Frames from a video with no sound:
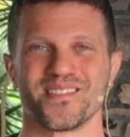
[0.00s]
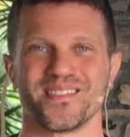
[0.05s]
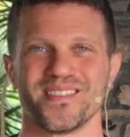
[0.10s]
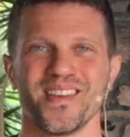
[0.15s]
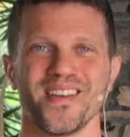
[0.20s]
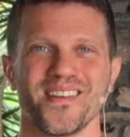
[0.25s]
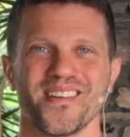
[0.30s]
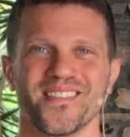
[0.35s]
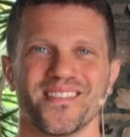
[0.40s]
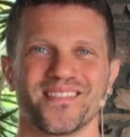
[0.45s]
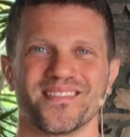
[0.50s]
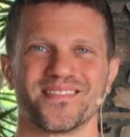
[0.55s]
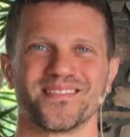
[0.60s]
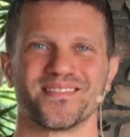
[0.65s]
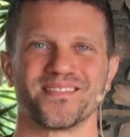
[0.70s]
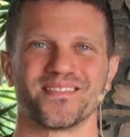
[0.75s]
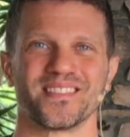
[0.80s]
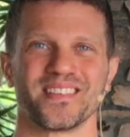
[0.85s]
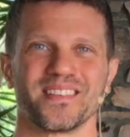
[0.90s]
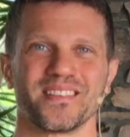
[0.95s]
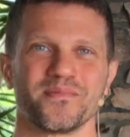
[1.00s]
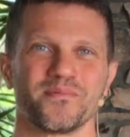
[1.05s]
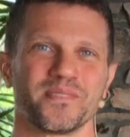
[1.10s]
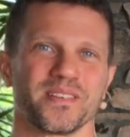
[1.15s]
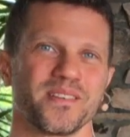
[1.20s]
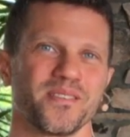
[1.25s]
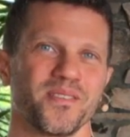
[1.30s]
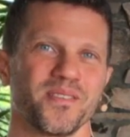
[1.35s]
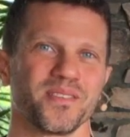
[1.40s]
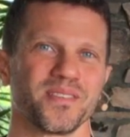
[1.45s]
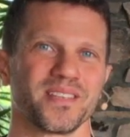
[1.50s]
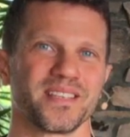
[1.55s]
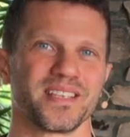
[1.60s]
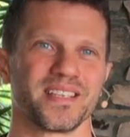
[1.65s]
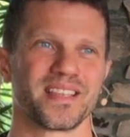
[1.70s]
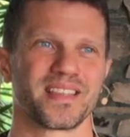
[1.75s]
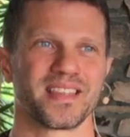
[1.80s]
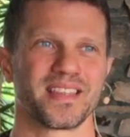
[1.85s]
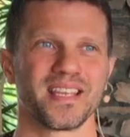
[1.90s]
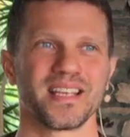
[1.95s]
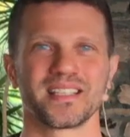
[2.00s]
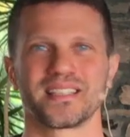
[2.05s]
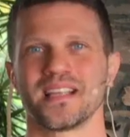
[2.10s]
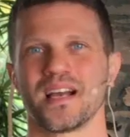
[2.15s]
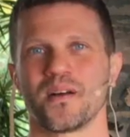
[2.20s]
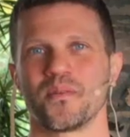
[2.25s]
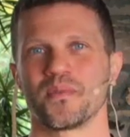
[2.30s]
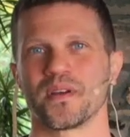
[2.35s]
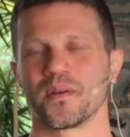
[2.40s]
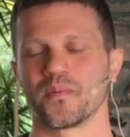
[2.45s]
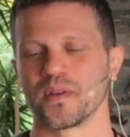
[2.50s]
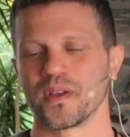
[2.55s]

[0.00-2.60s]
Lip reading: No, we only think that way.